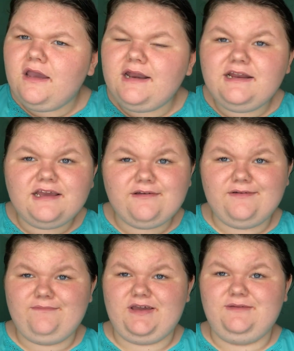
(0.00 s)
And then it
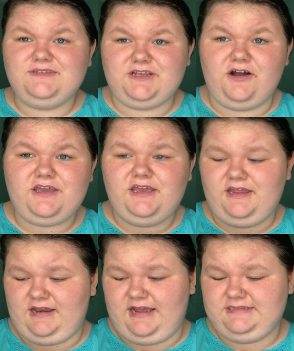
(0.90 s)
becomes soggy
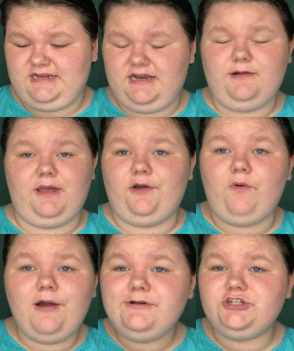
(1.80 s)
and nasty, and I'm like,
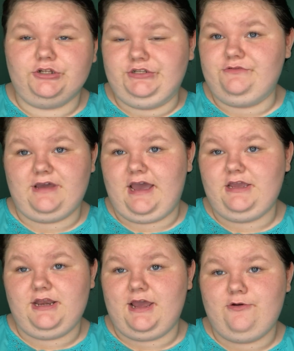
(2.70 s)
why would y'all do that,
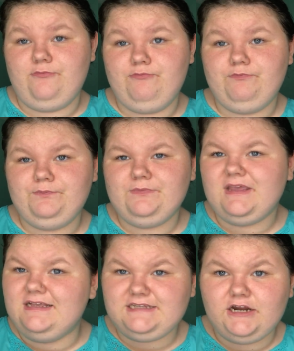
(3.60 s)
you know?
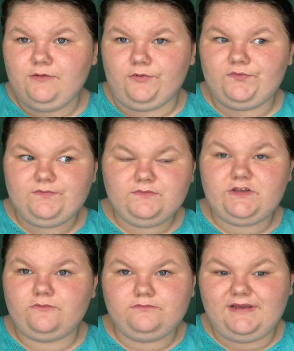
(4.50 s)
It's terrible.
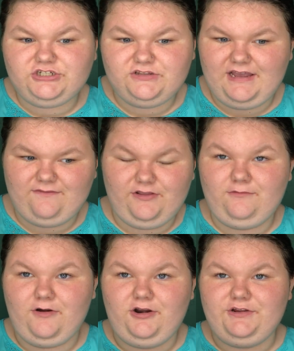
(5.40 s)
So make sure they have
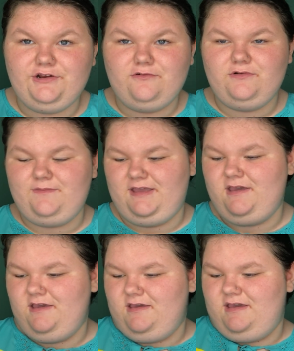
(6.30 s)
clean water. You don't want to be
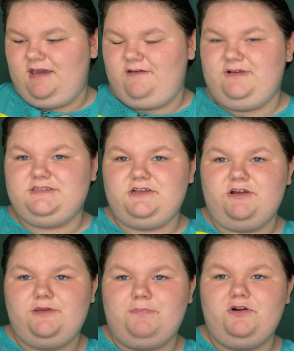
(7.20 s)
having
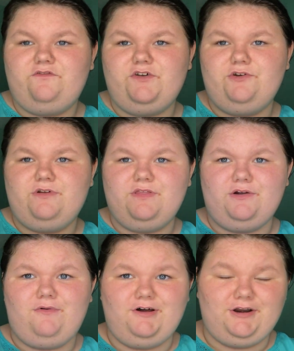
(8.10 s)
soggy bird food in
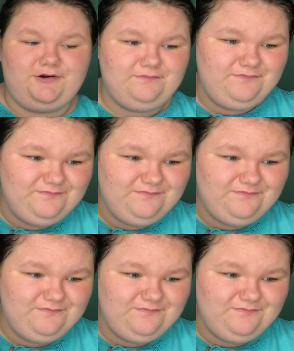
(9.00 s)
their water.